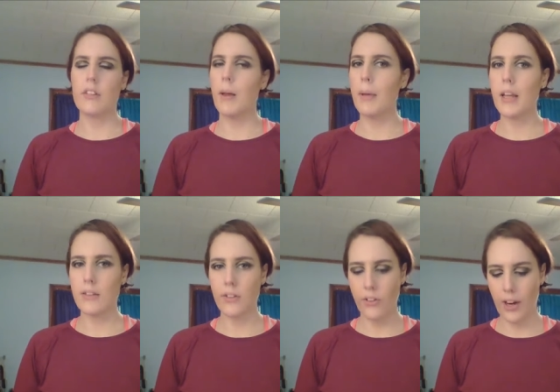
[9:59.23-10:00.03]
It's on my
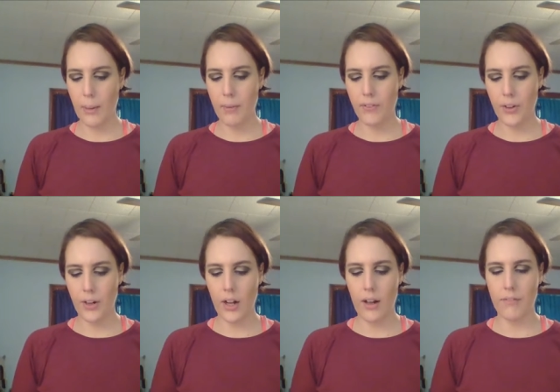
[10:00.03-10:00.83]
Instagram. If
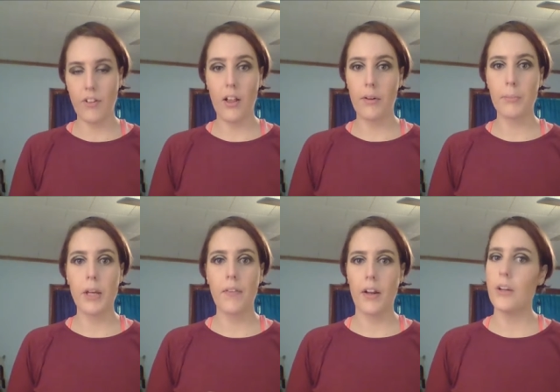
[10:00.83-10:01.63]
you're following me
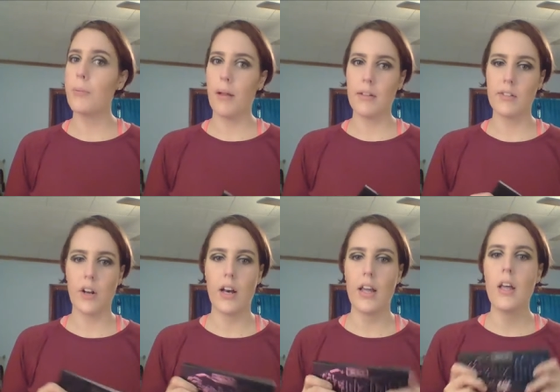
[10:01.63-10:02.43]
on there, you probably
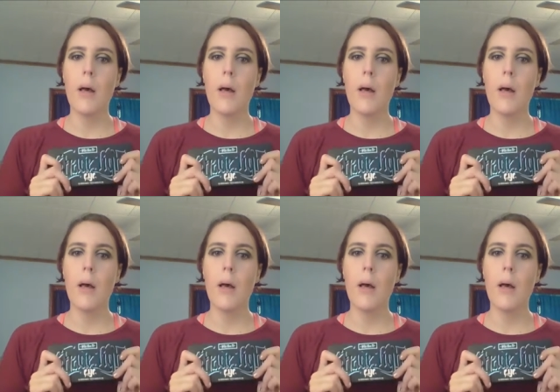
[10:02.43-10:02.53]
saw it,